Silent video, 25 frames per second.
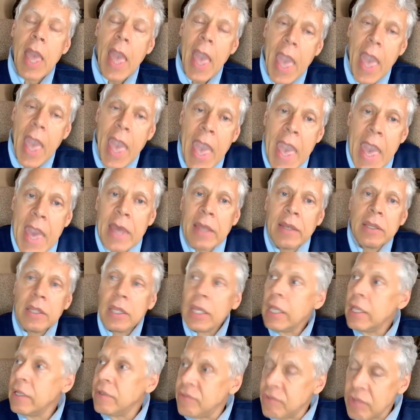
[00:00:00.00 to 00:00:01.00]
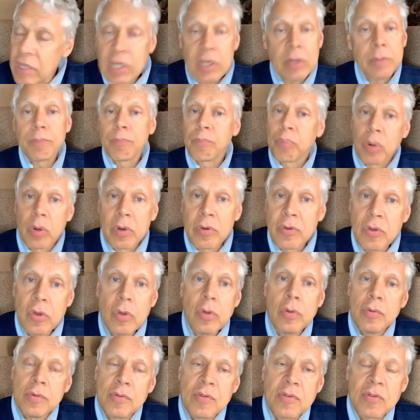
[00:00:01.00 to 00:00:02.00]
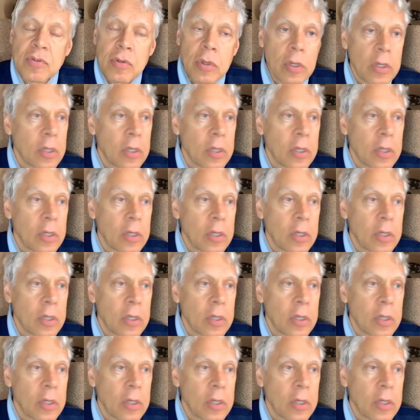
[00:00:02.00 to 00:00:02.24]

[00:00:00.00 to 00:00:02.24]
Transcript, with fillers: and it didn't produce